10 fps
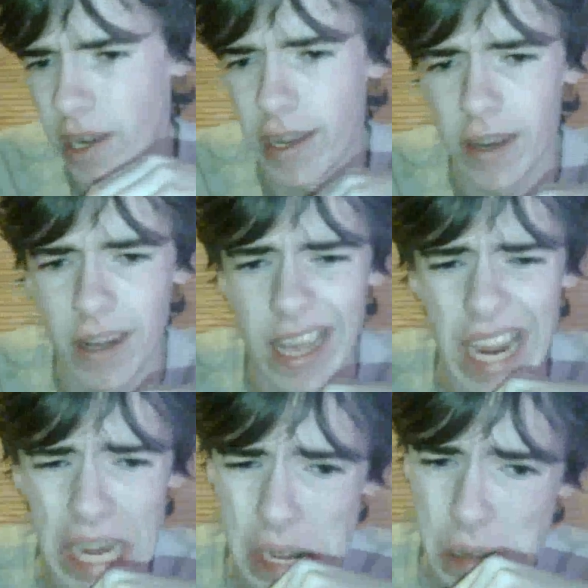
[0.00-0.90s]
White Hart
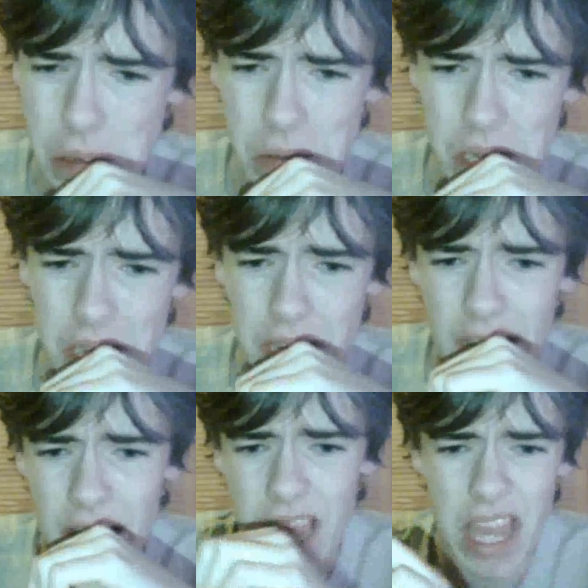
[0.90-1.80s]
Lane.
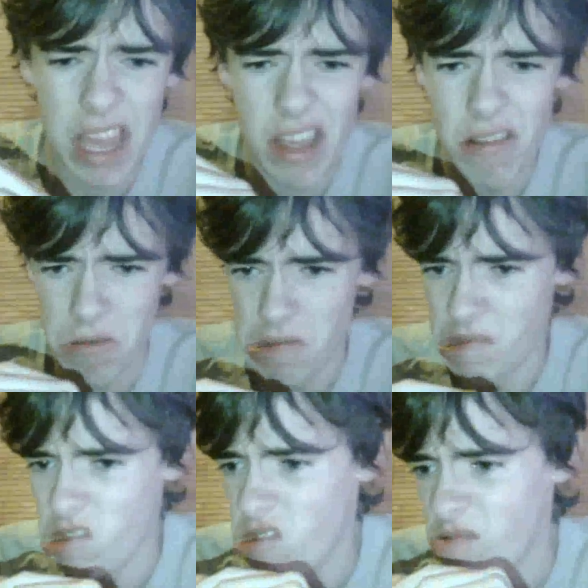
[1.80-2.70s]

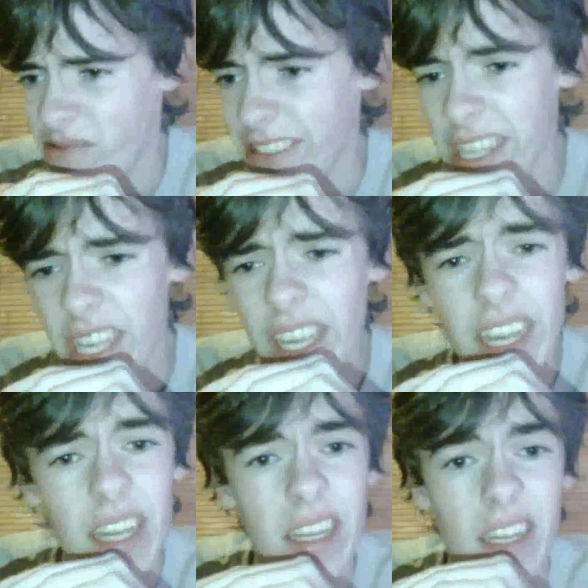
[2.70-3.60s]
And,
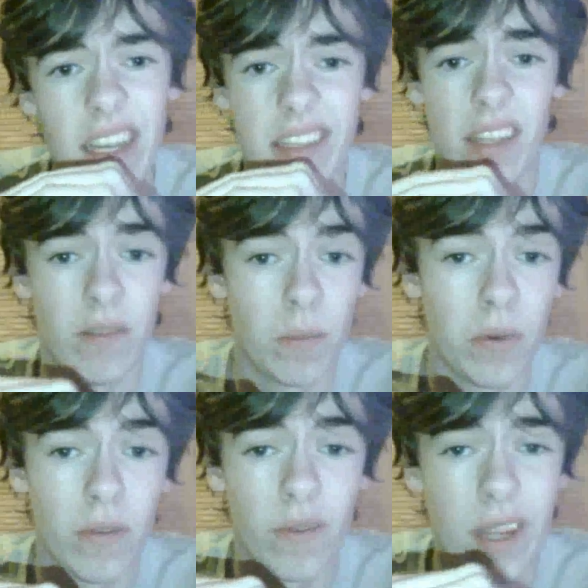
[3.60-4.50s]
yeah, as a
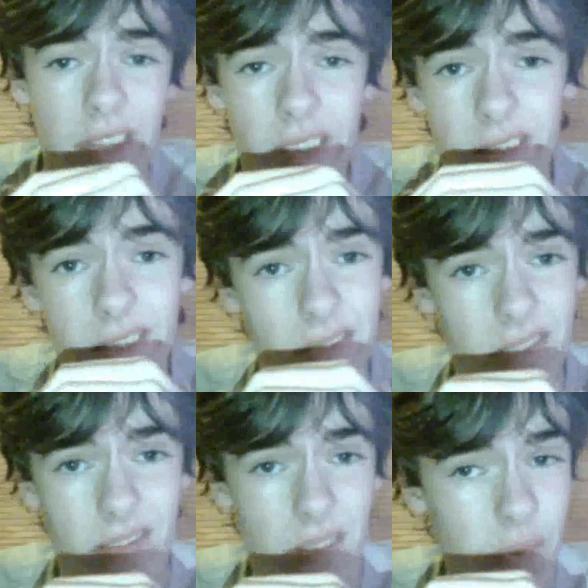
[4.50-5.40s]
Liverpool fan,
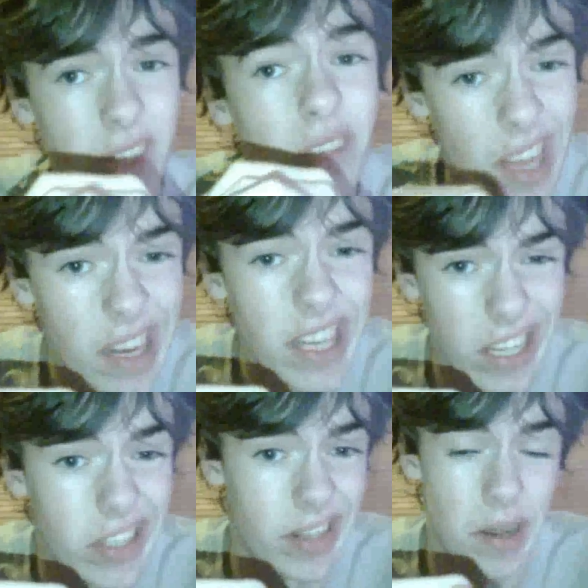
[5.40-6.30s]
I'm still
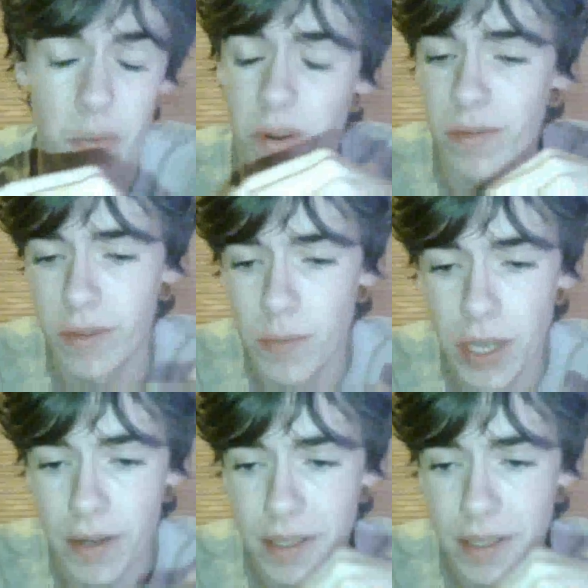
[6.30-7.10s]
digesting that one, to be